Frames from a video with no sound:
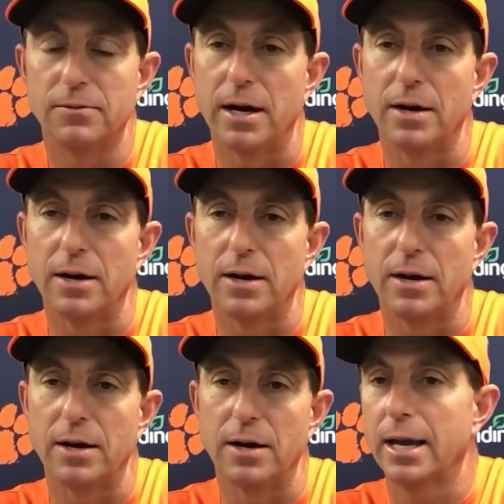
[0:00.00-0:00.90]
and find a
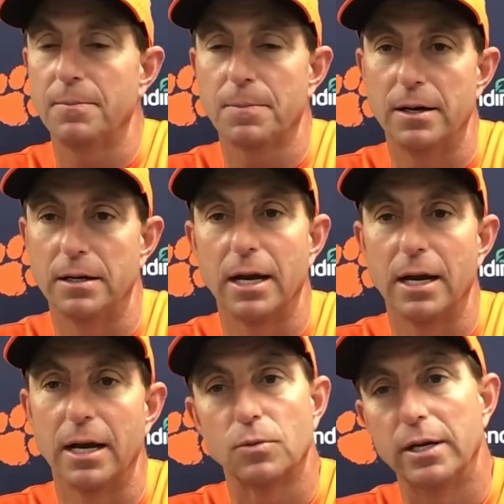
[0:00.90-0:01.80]
way to win a game
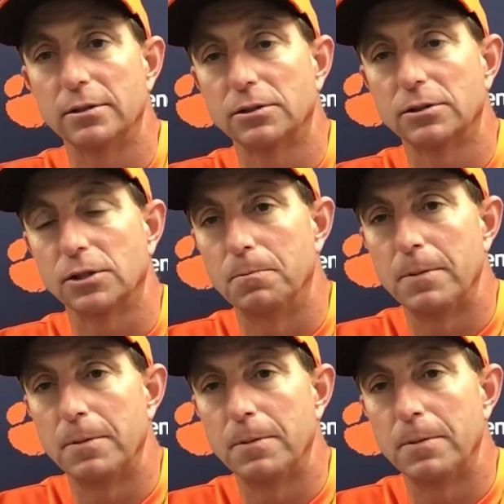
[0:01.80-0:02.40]
next week.